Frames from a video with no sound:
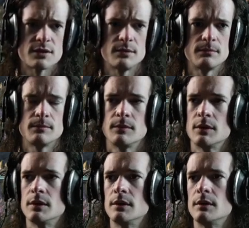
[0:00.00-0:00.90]

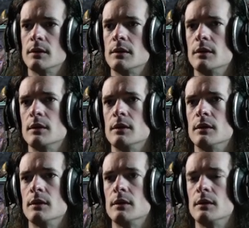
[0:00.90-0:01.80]
Australia in the first
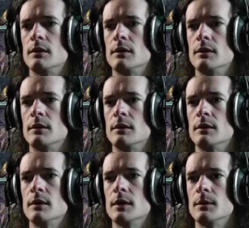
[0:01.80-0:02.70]
place.
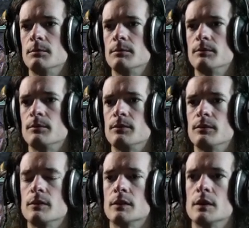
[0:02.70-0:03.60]
It seems like
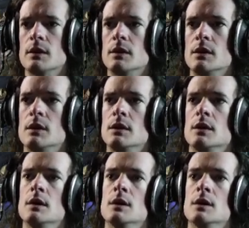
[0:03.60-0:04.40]
a really long swim.